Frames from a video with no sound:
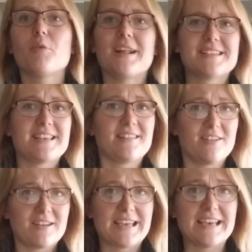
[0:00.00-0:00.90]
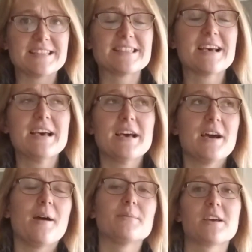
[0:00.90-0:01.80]
When I say little kids,
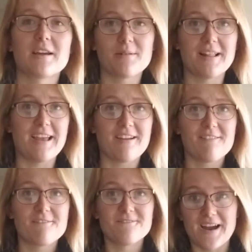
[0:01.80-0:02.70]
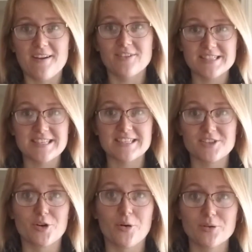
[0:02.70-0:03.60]
I'm talking about like 5 and 6
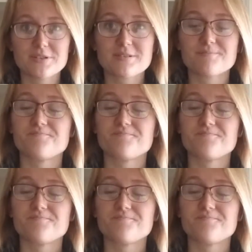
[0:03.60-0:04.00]
year olds.